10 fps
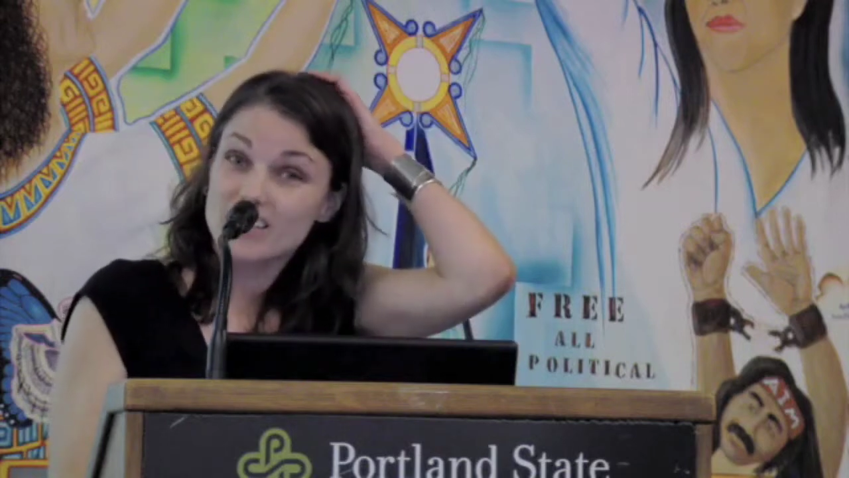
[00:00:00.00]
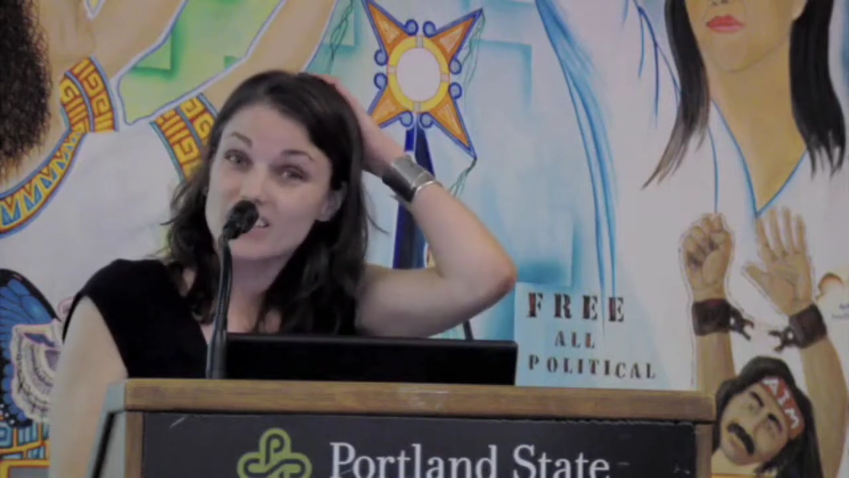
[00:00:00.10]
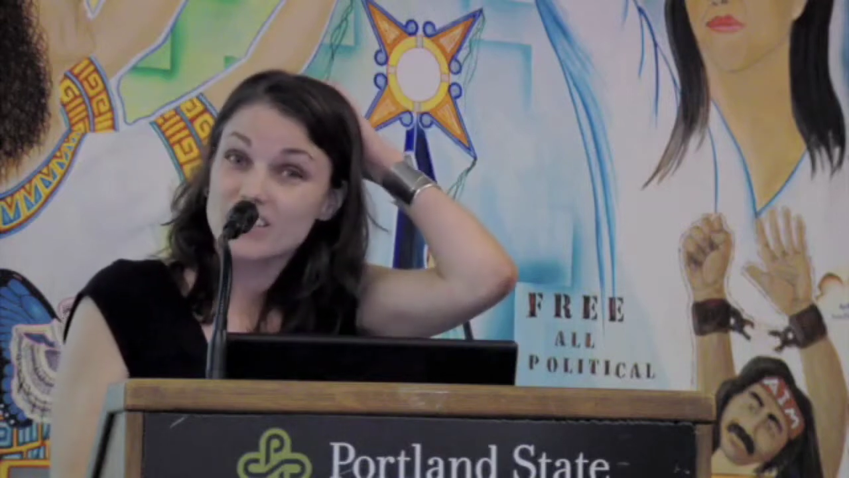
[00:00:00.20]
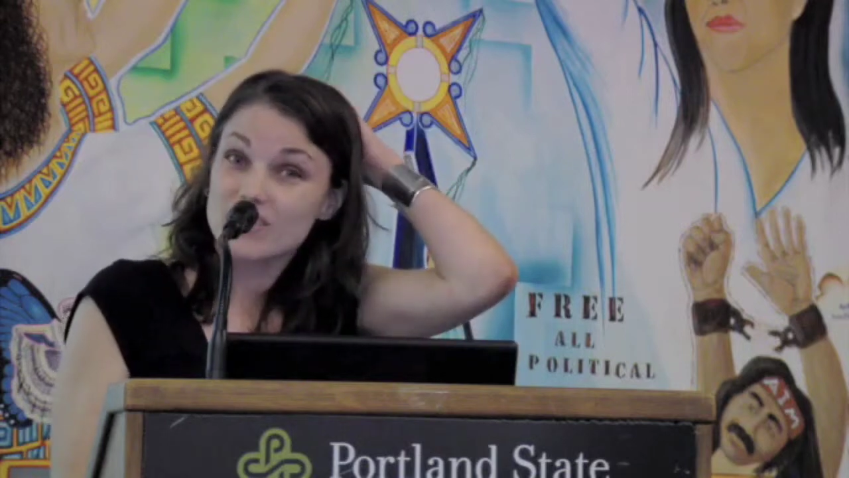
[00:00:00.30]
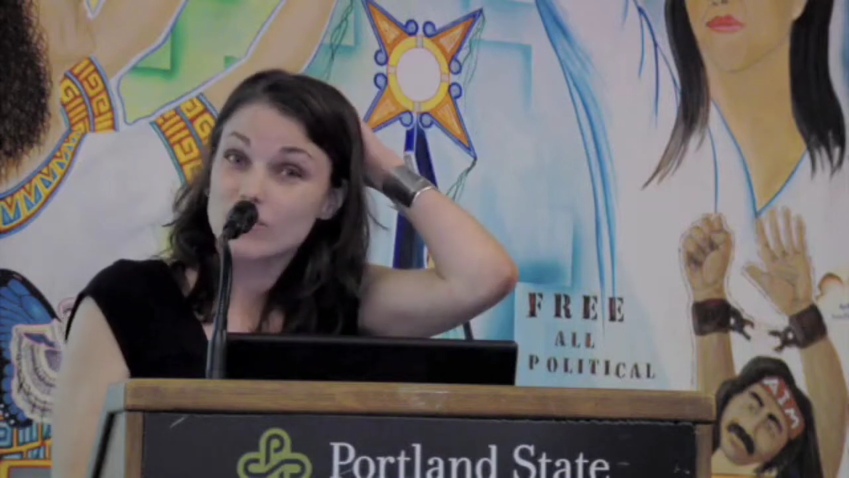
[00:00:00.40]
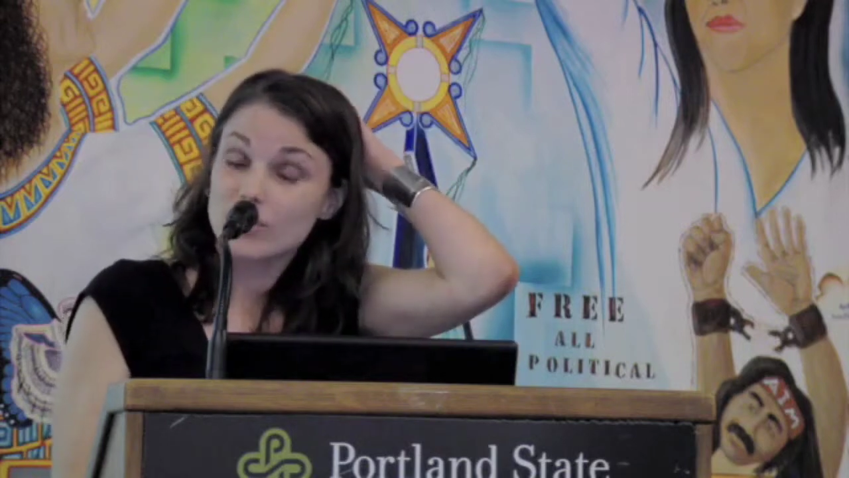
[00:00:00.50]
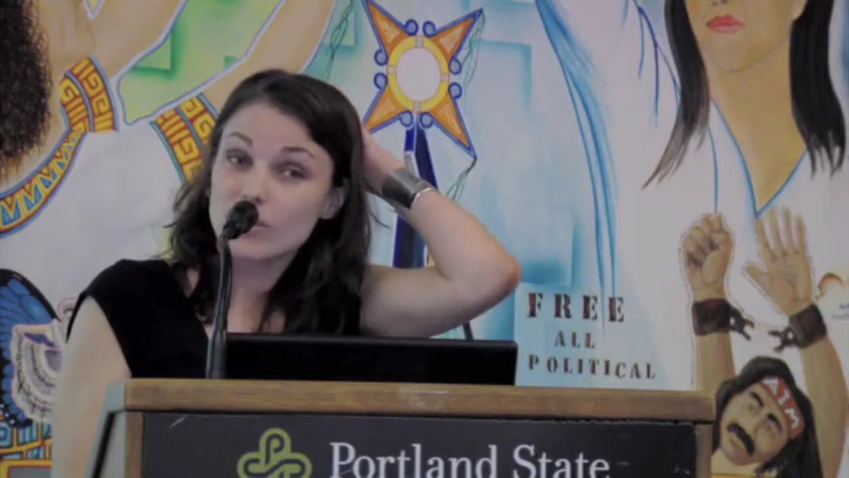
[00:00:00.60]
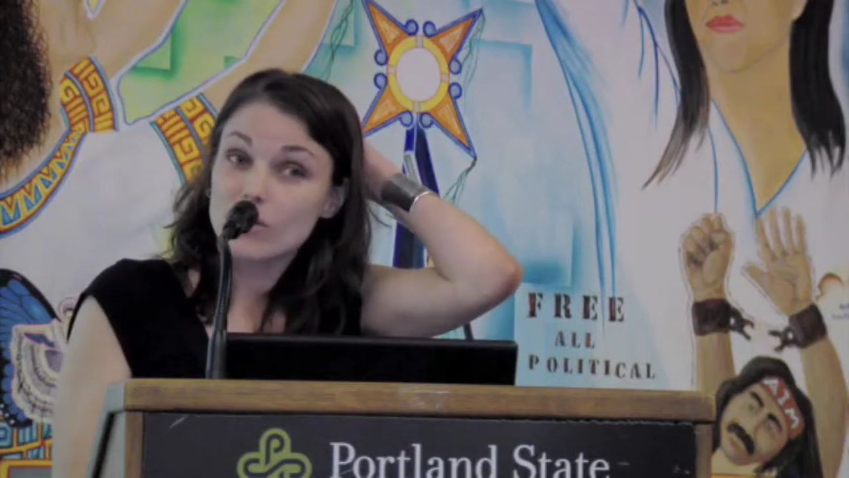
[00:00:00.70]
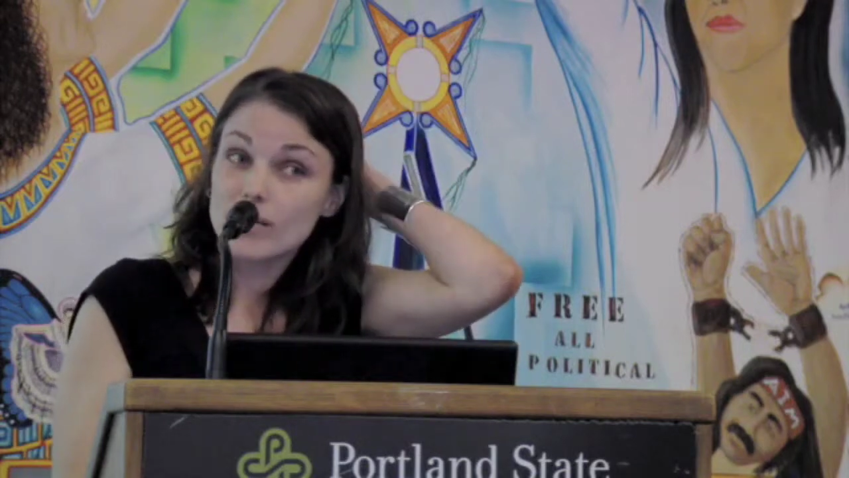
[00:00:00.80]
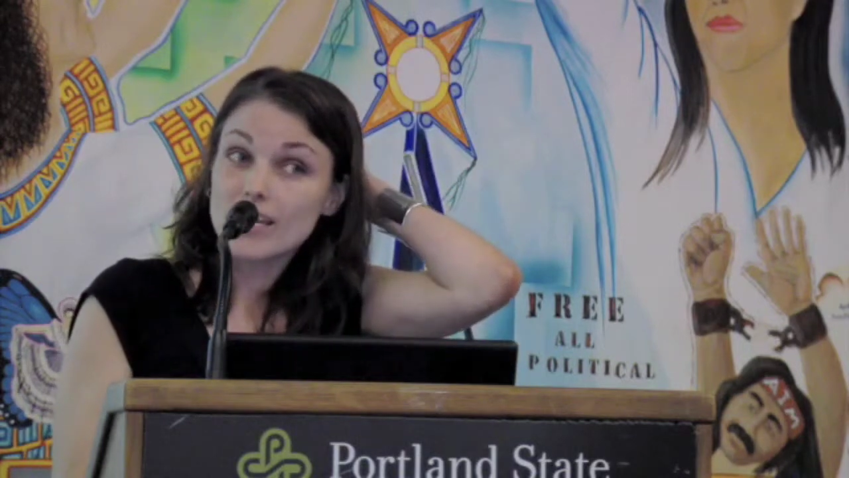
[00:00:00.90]
there's really
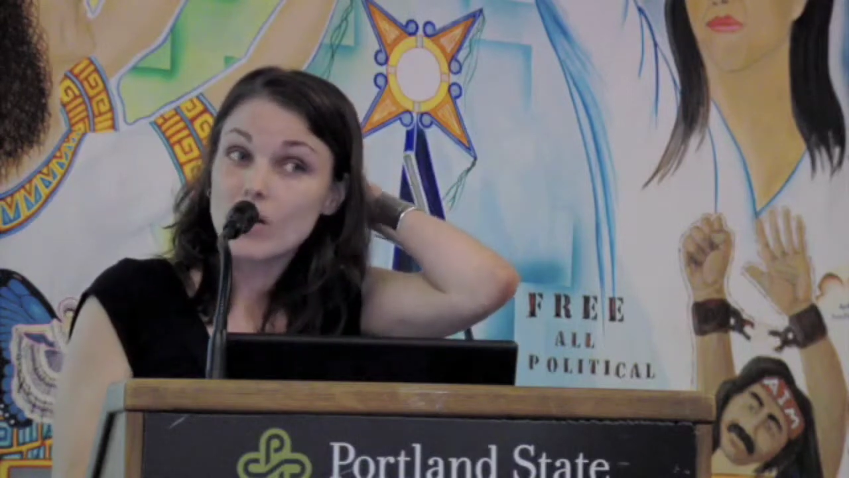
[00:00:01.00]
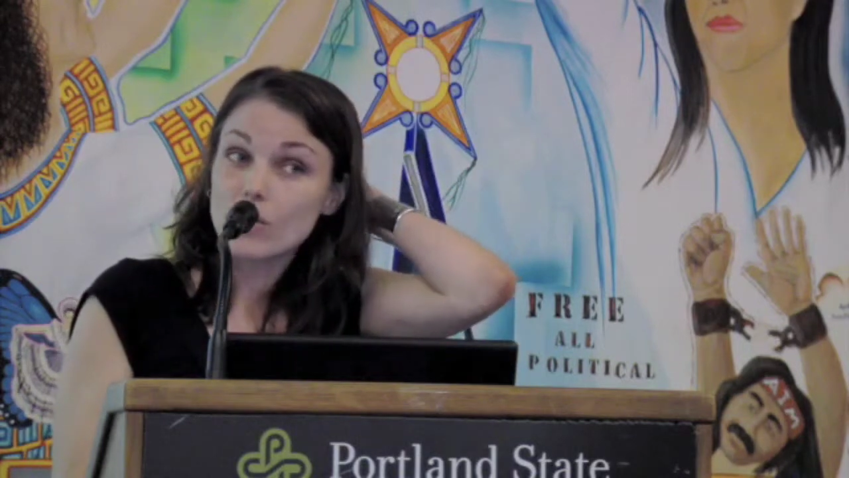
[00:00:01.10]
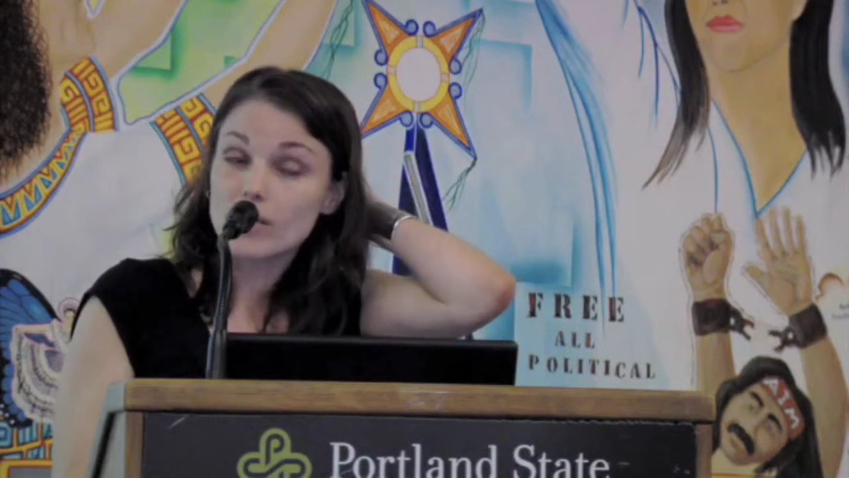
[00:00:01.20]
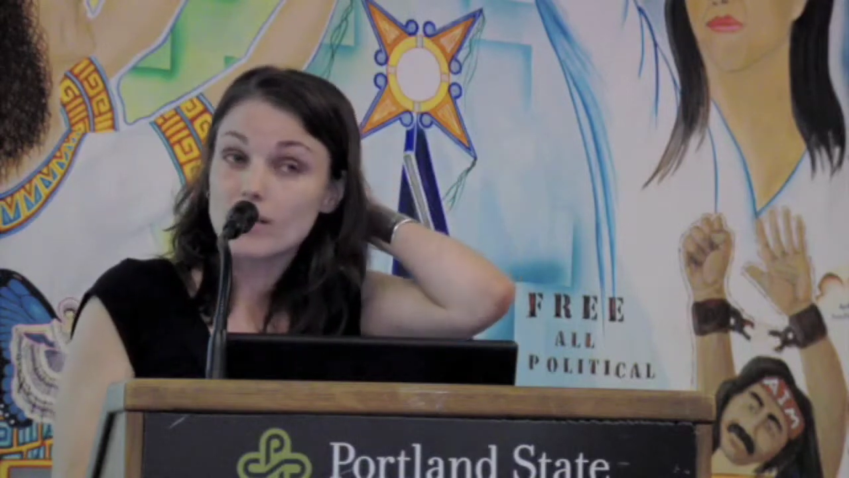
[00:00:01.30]
no accounting on